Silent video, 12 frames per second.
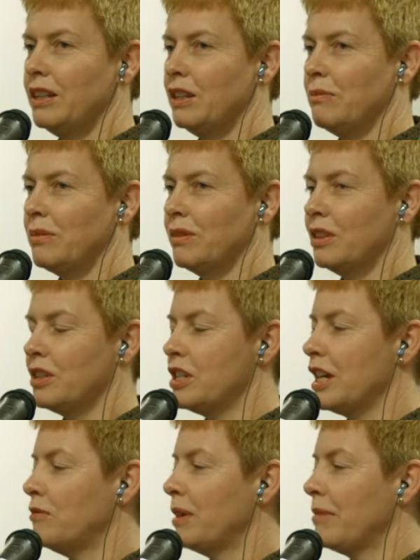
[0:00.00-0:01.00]
them could
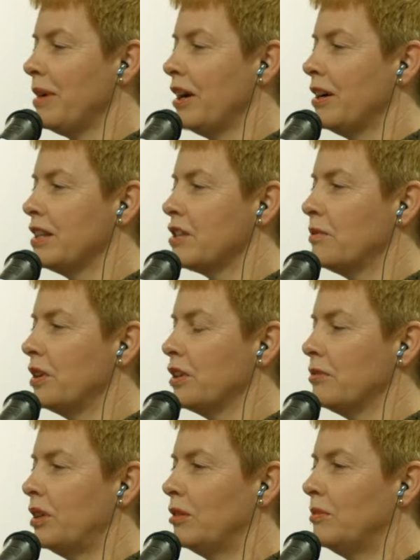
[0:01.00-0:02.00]
tell my parents what
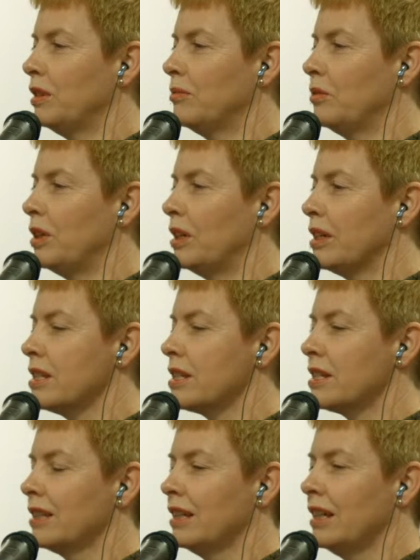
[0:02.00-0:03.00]
the problem
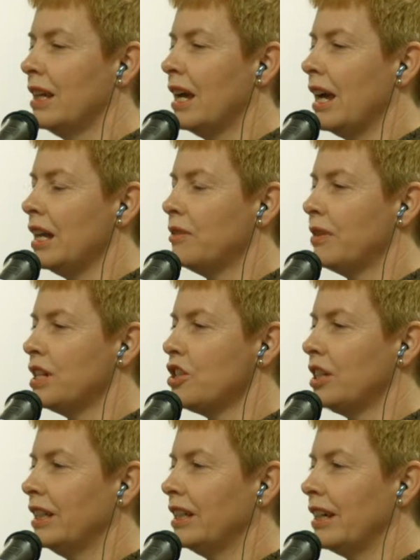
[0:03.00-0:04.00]
was. And
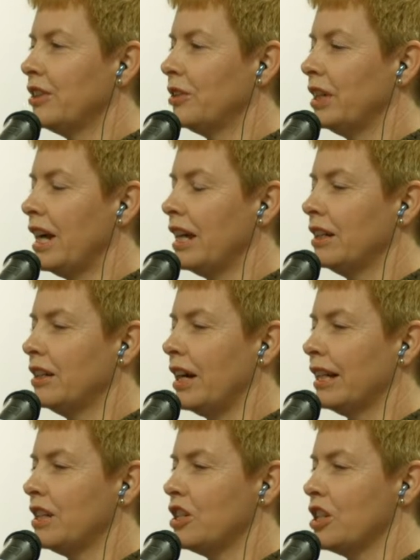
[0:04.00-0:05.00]
eventually they thought I had an
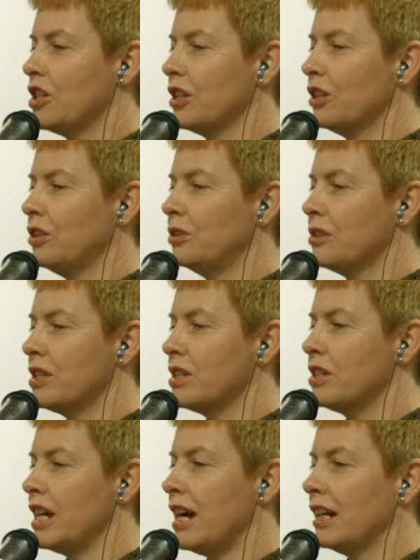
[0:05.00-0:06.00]
eye condition called
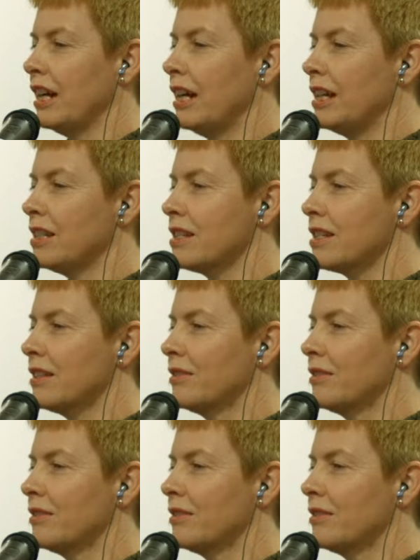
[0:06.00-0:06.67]
Stargardt's.